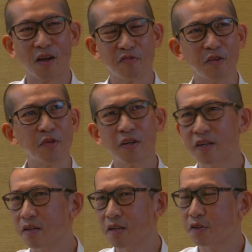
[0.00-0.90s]
think we are
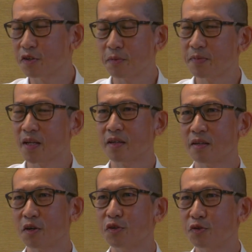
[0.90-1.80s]
in the top 10
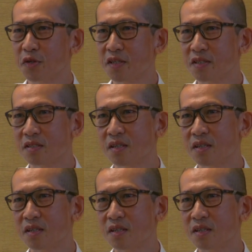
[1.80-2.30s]
countries